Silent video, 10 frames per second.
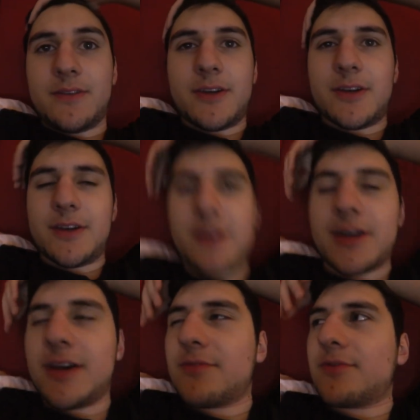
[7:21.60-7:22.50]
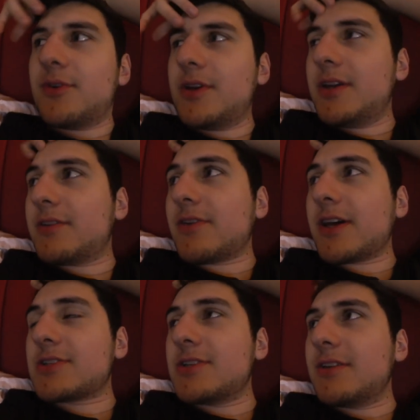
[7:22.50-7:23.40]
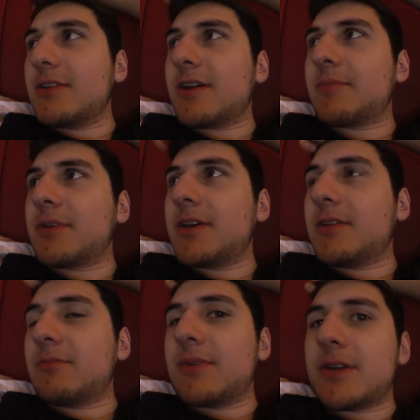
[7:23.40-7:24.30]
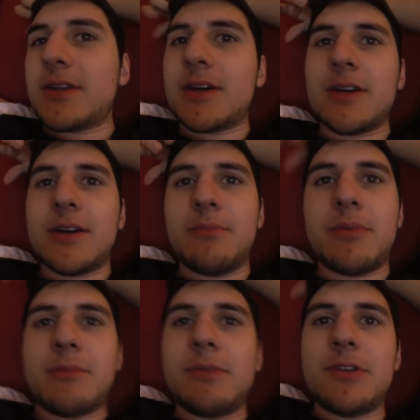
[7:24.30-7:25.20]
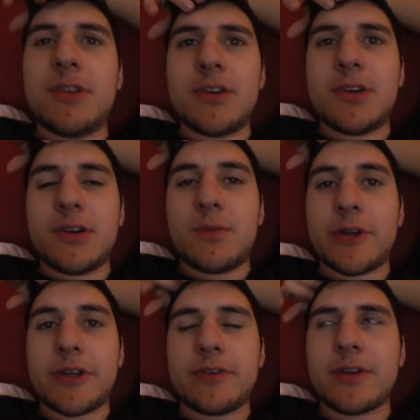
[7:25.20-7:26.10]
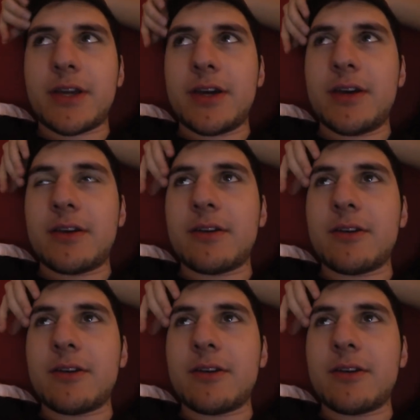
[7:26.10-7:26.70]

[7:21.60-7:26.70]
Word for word: Uh, I have no idea if I actually did an update, but I bubbled uh, one hundred K.